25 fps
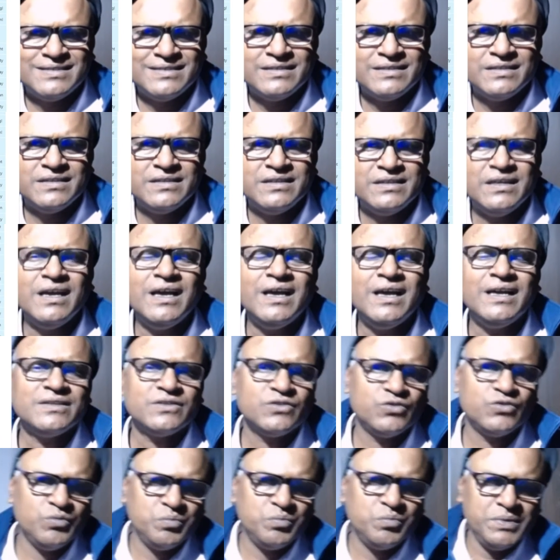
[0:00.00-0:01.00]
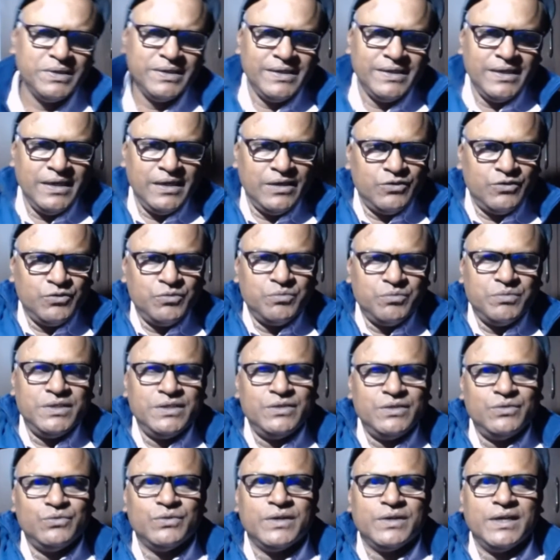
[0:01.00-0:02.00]
Yeah, superior to me,
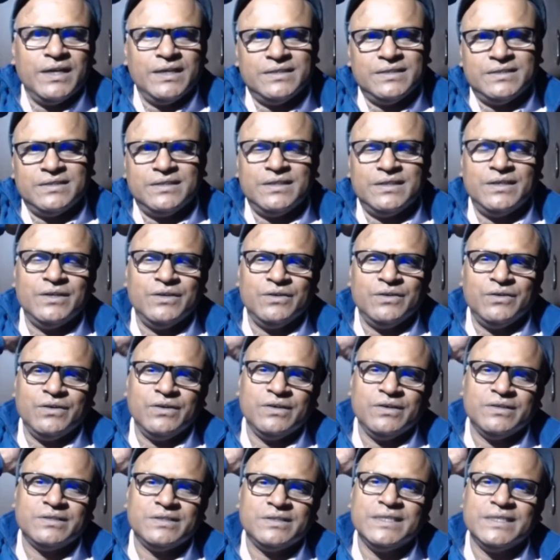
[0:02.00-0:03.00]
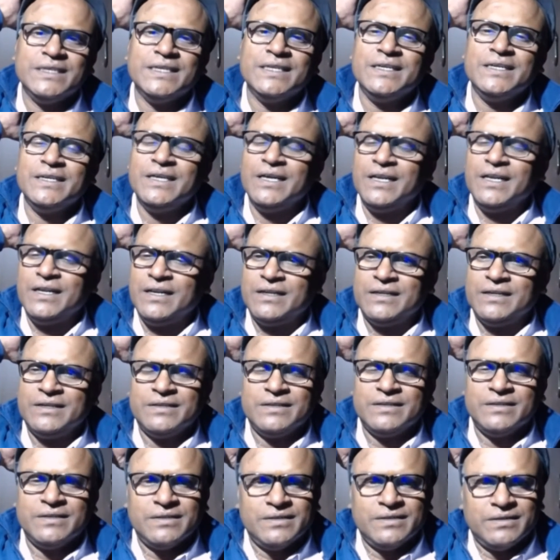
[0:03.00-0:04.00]
you can say, or senior,
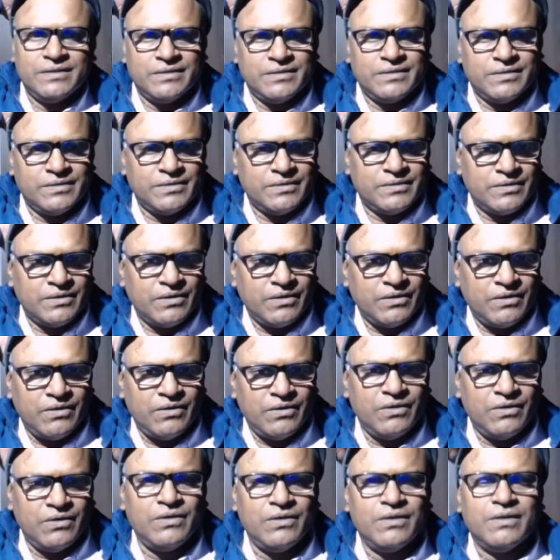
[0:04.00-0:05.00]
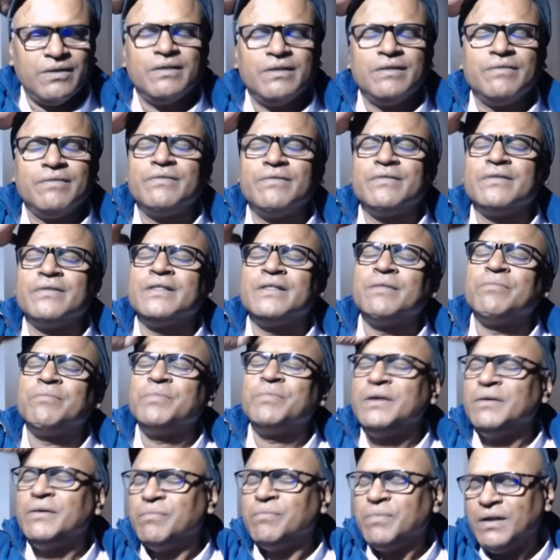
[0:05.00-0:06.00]
or the
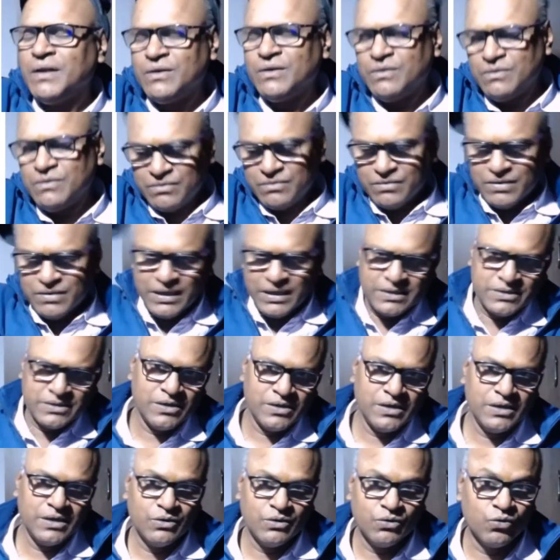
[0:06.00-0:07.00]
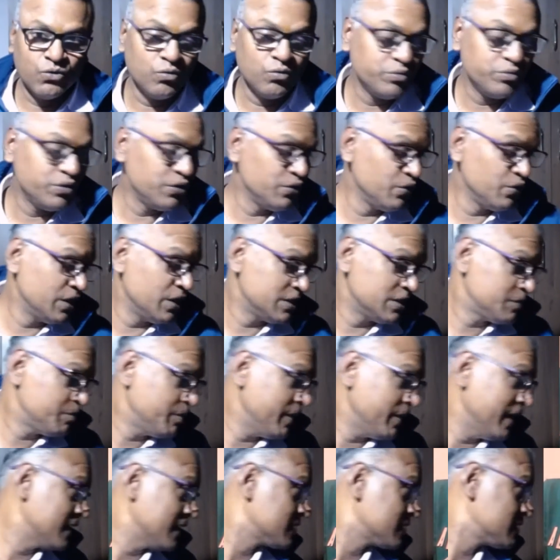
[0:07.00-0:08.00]
people actually whom you
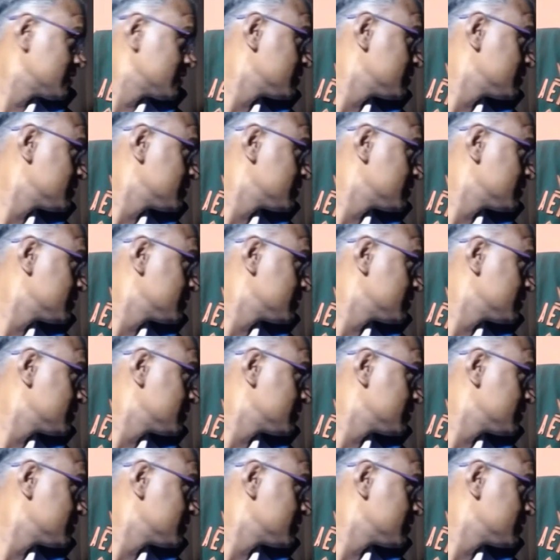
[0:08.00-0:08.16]
respect.